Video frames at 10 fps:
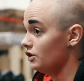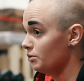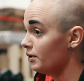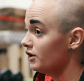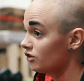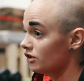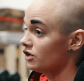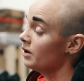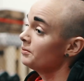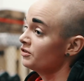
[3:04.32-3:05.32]
your body's going
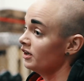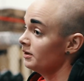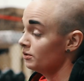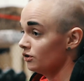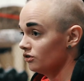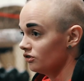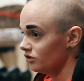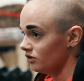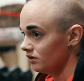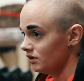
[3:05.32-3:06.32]
to compensate because
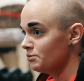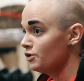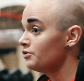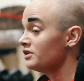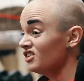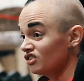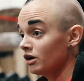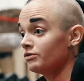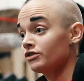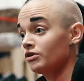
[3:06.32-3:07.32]
the movement needs to
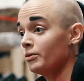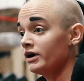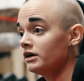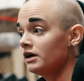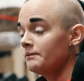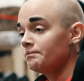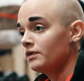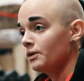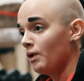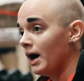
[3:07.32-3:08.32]
come from somewhere.
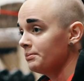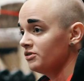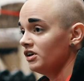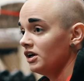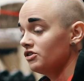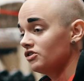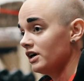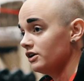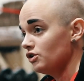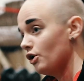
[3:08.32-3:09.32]
What happens is
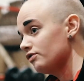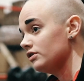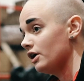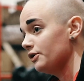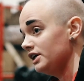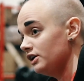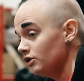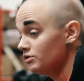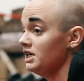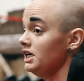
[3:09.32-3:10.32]
that you overload either
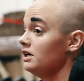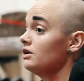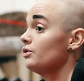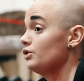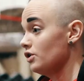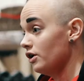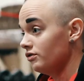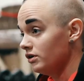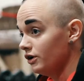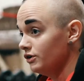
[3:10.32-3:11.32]
your knee or you
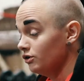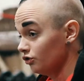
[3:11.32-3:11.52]
overload your